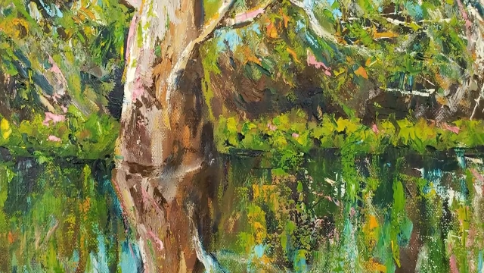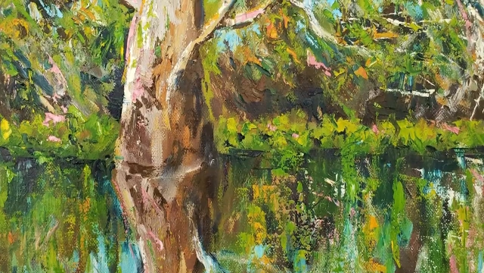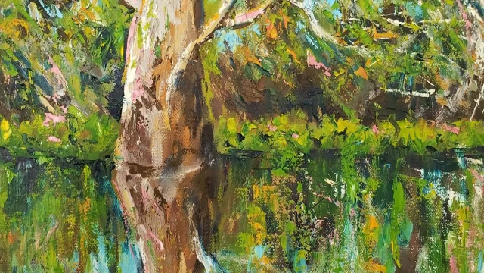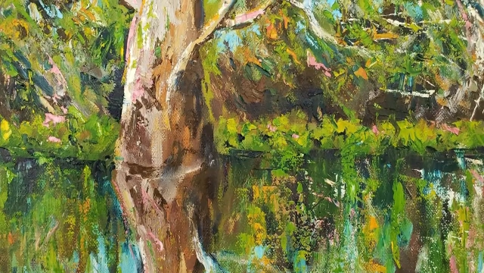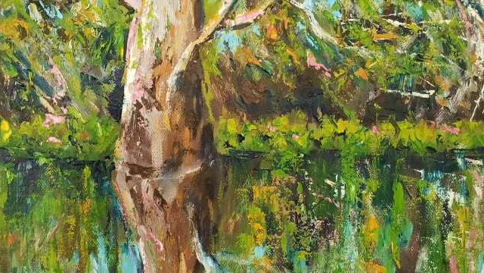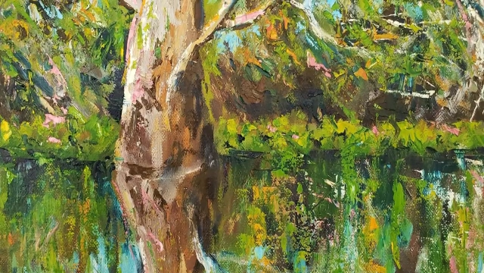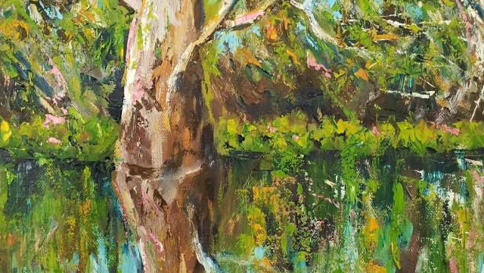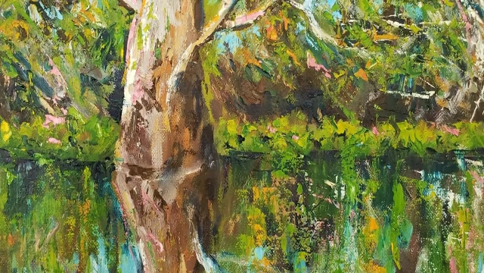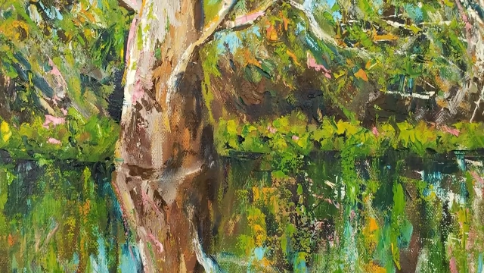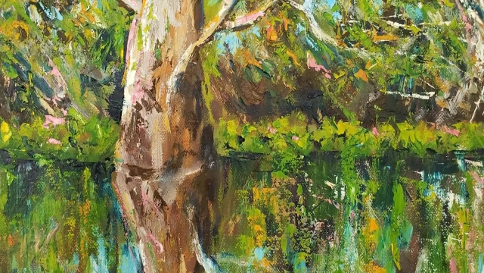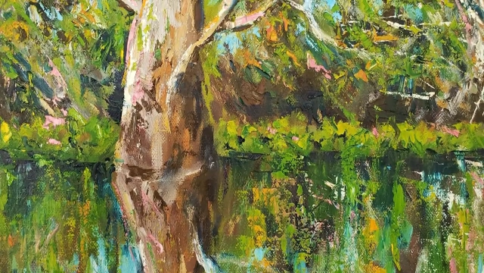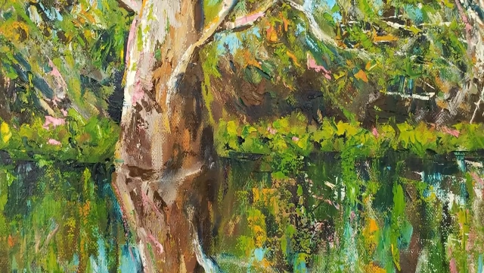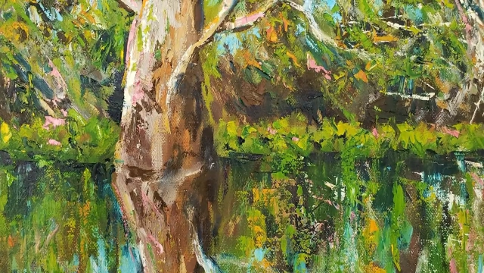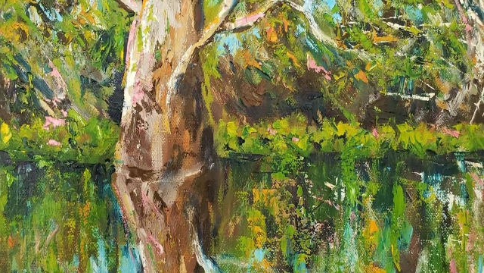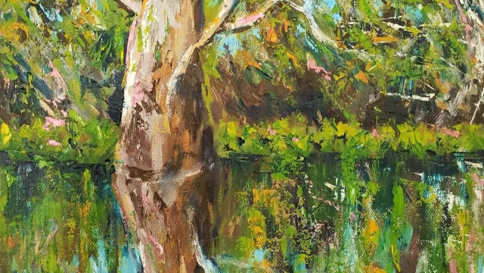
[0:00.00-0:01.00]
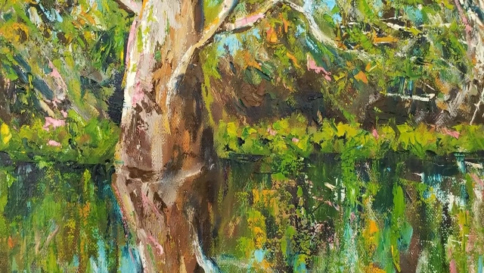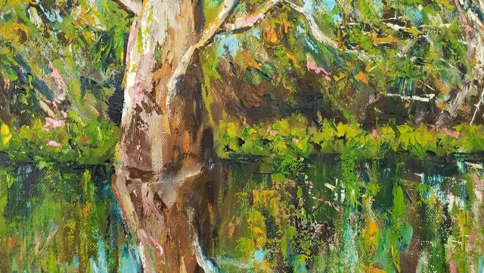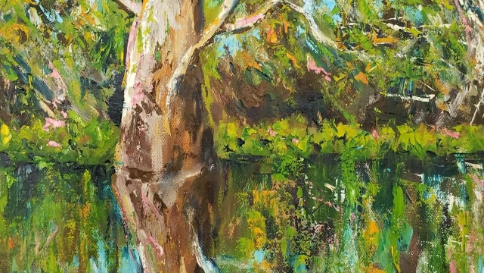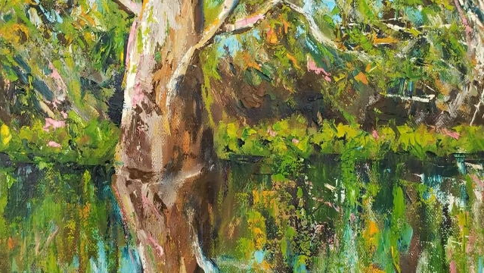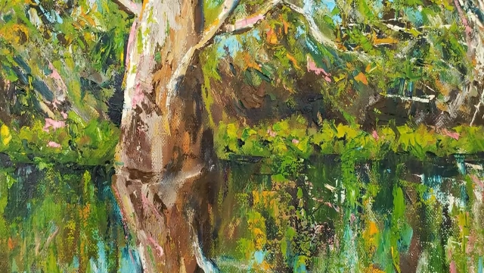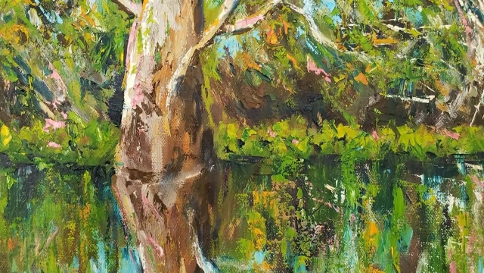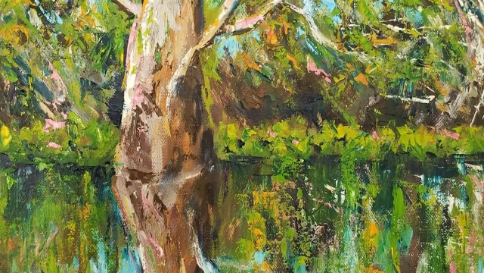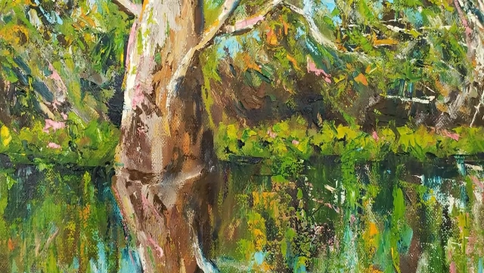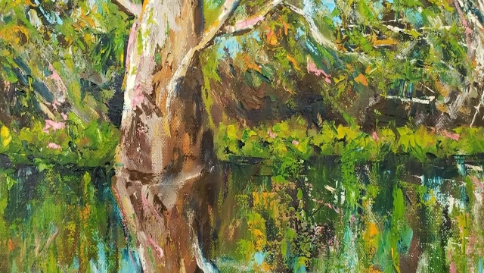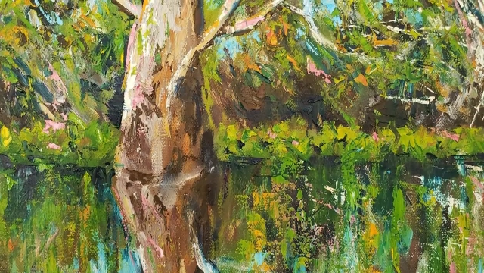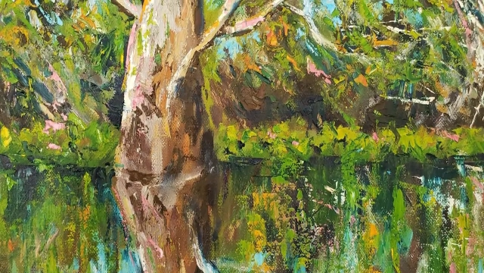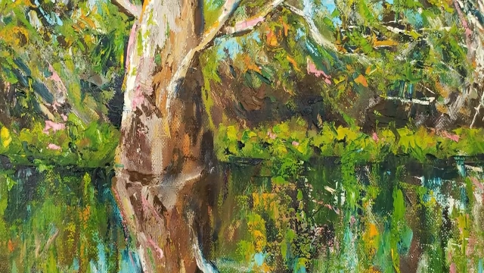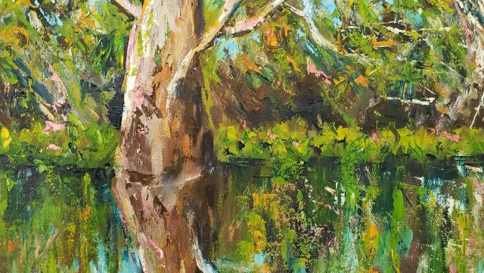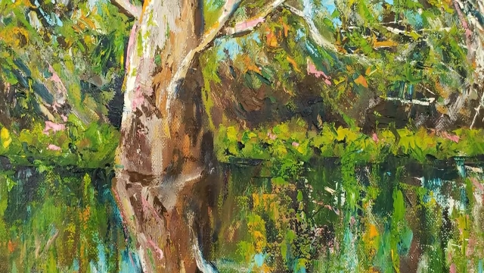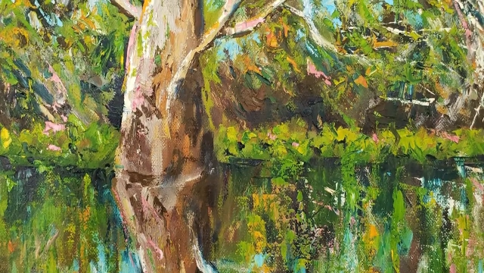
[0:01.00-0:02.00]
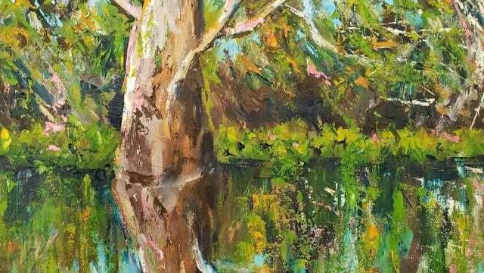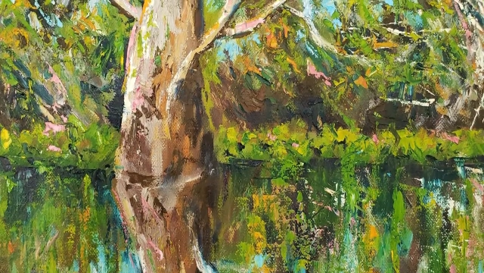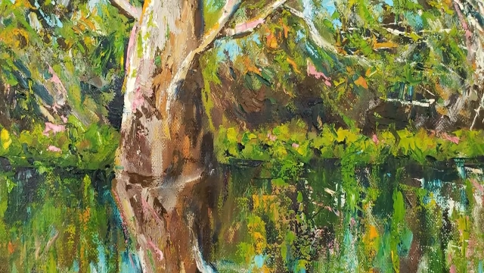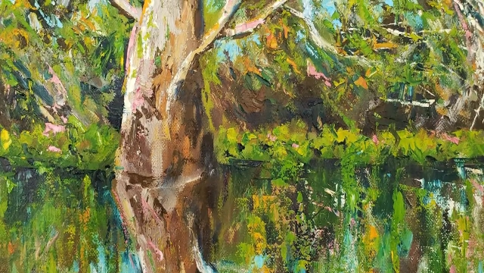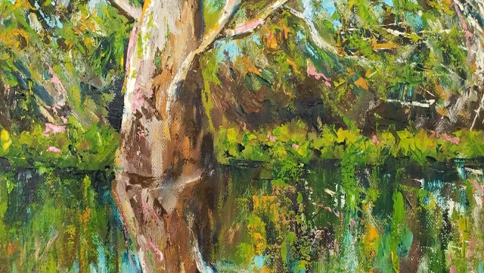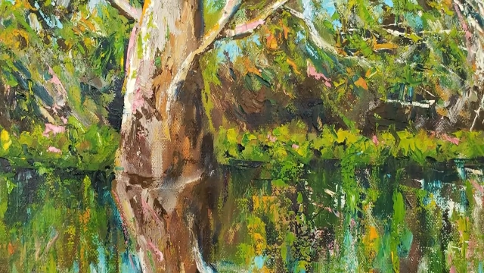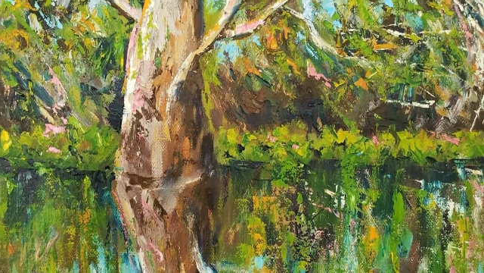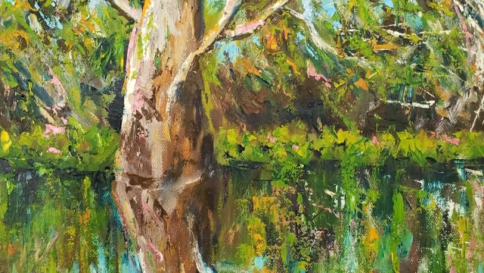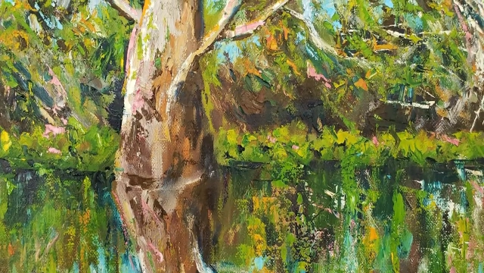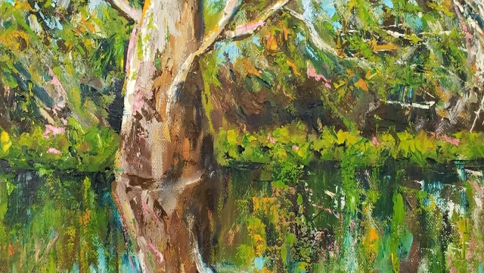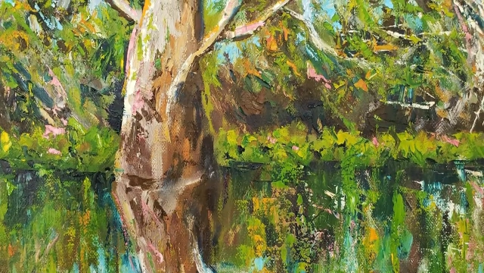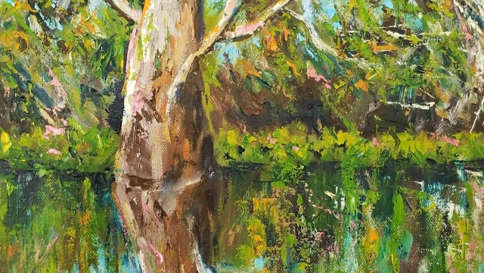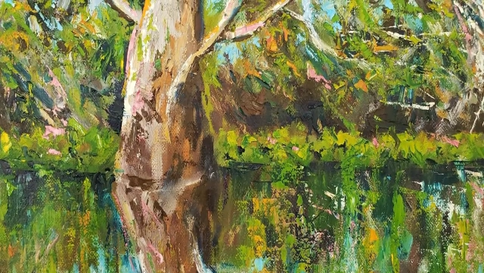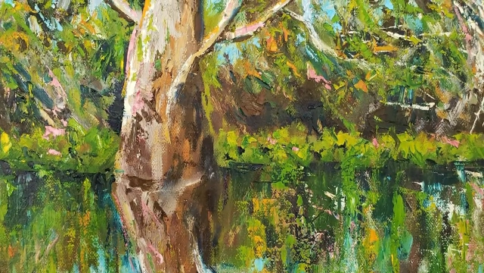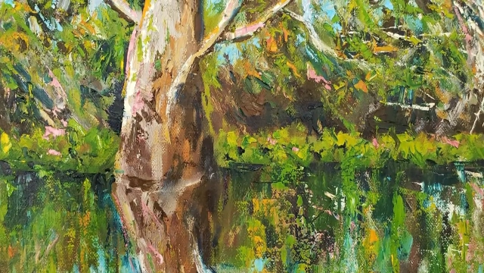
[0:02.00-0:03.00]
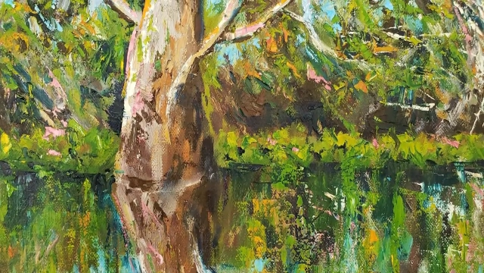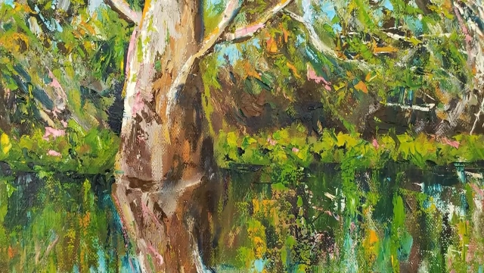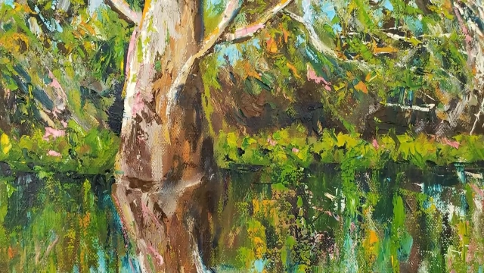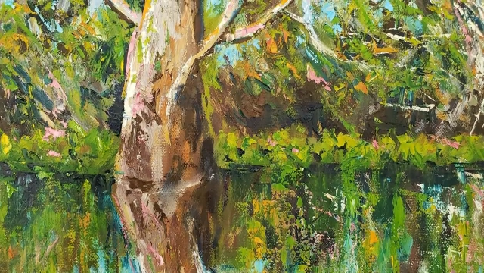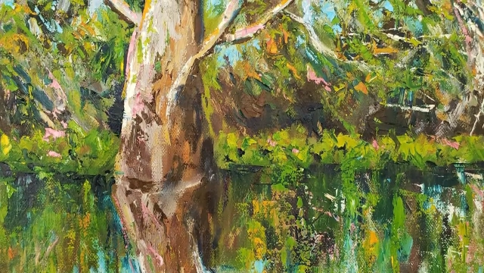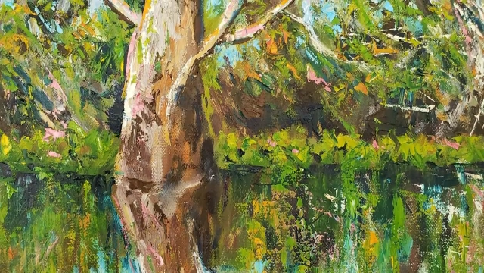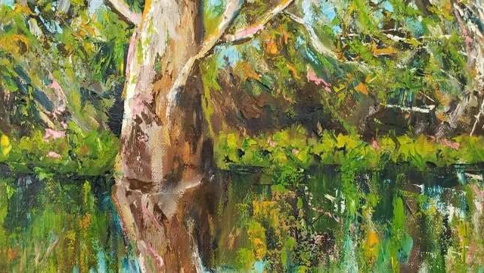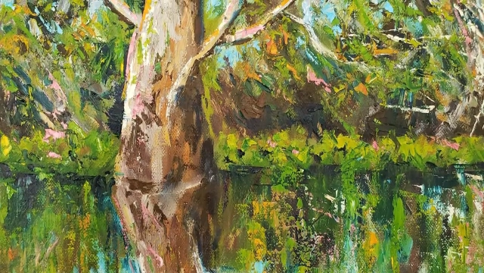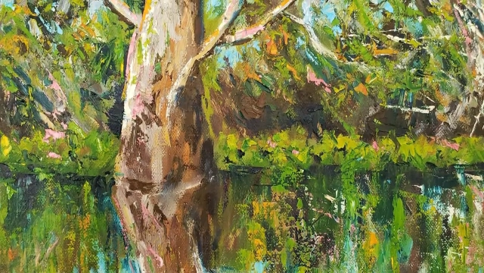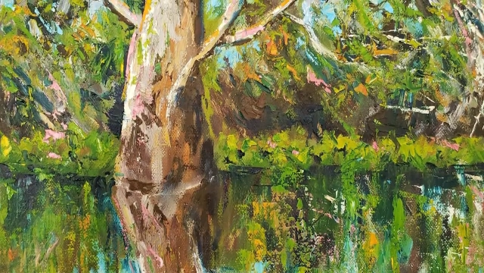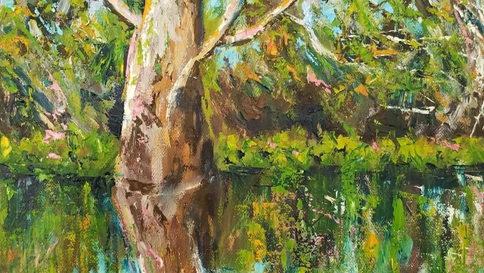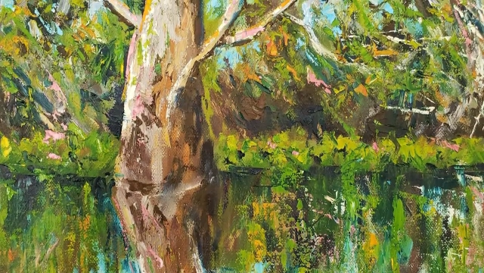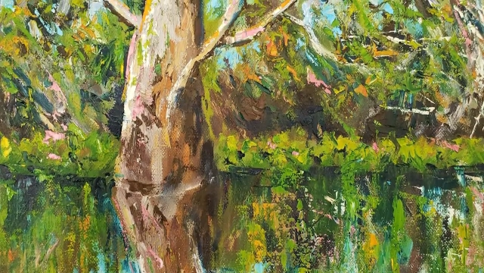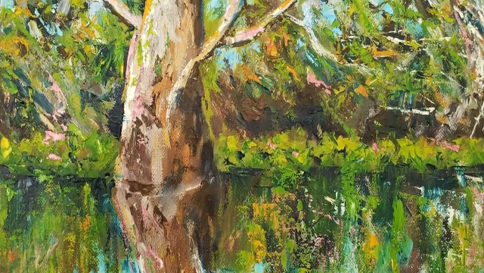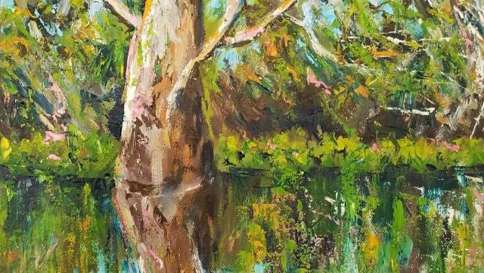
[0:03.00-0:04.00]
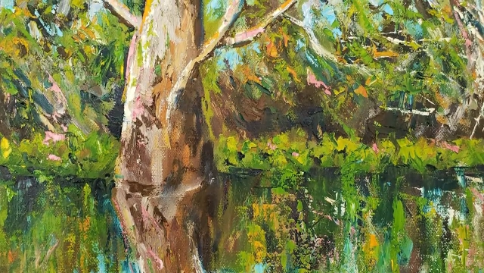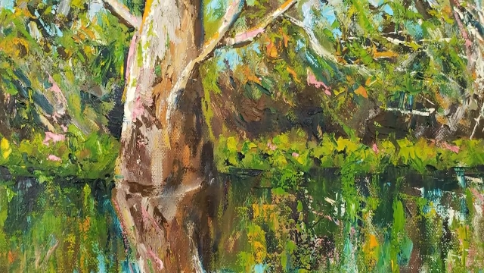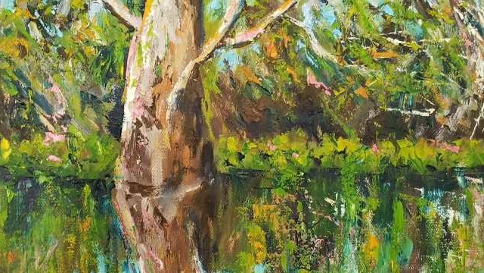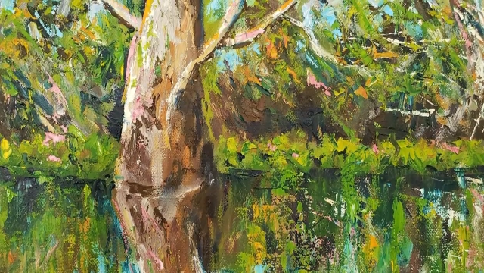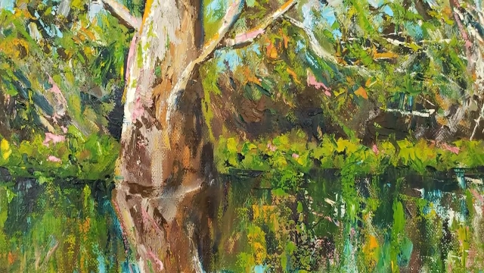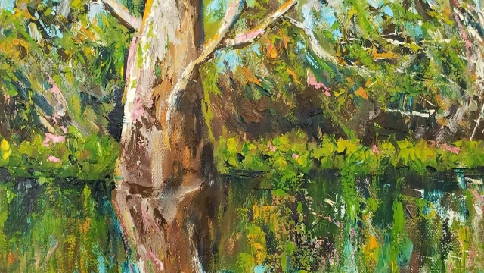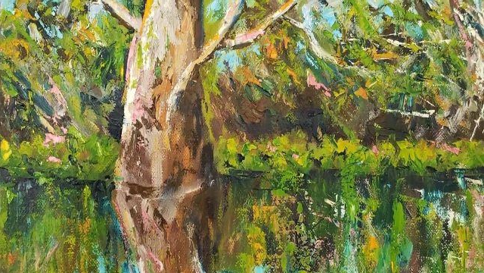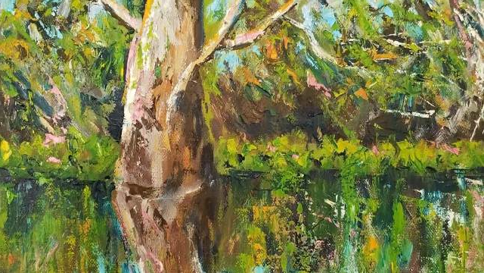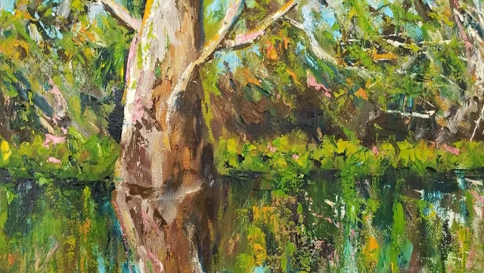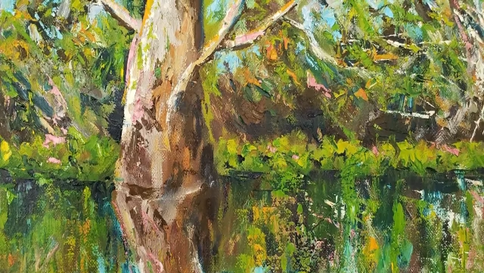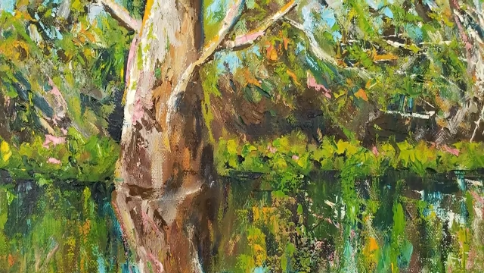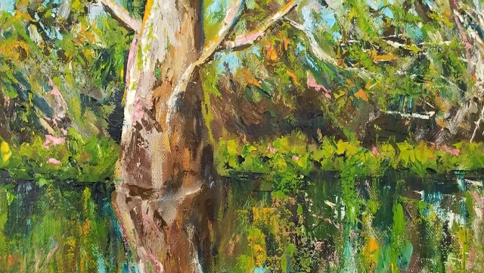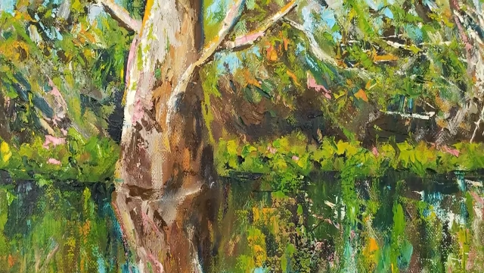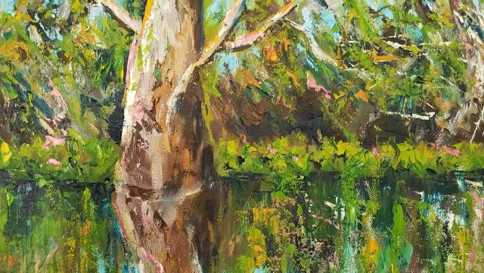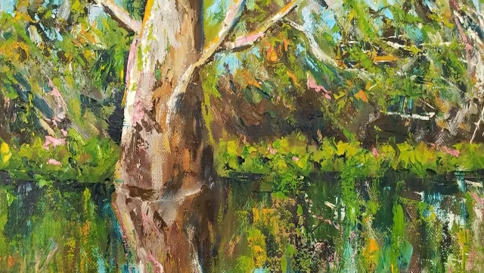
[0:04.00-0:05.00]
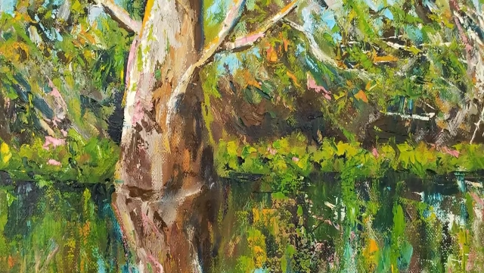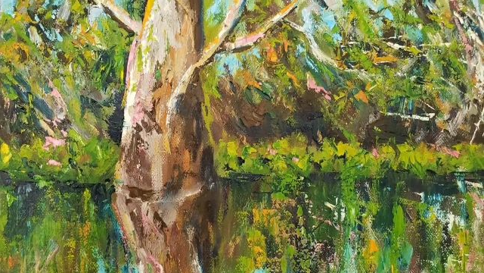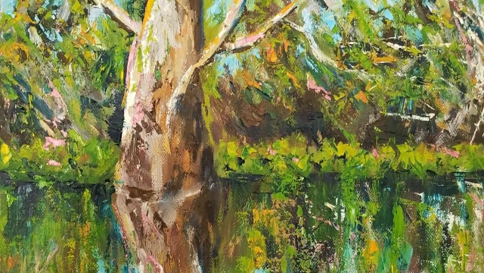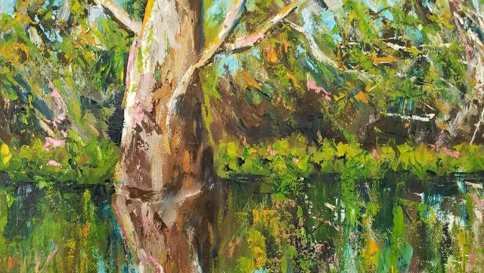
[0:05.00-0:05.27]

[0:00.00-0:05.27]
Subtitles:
Nobody's mouth can be seen.